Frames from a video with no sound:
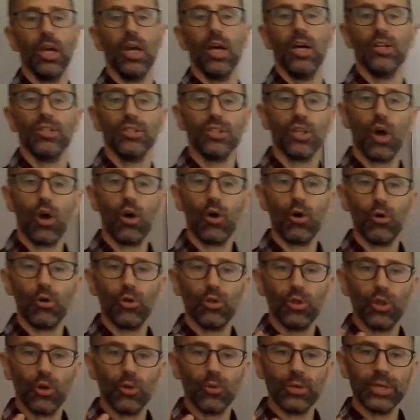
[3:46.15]
So
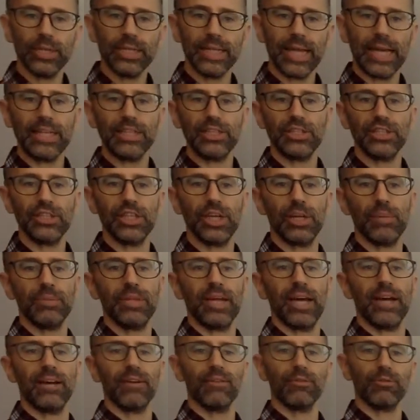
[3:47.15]
the relationship
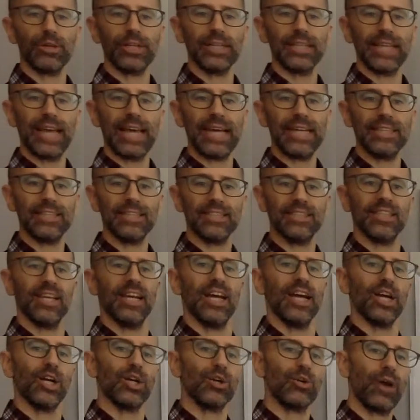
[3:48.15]
that relates
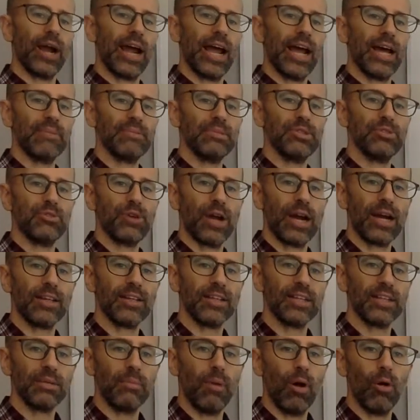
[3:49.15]
grams
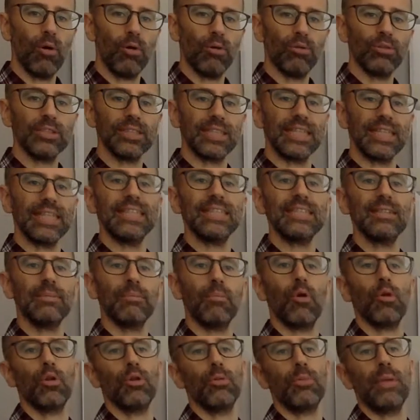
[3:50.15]
directly to moles is the
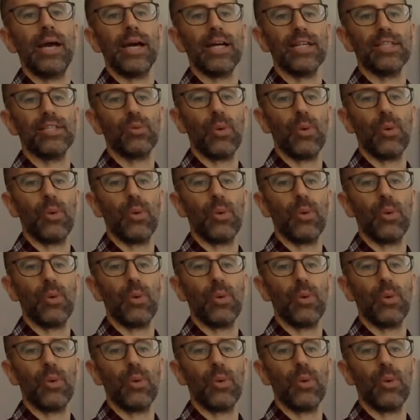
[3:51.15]
molar mass.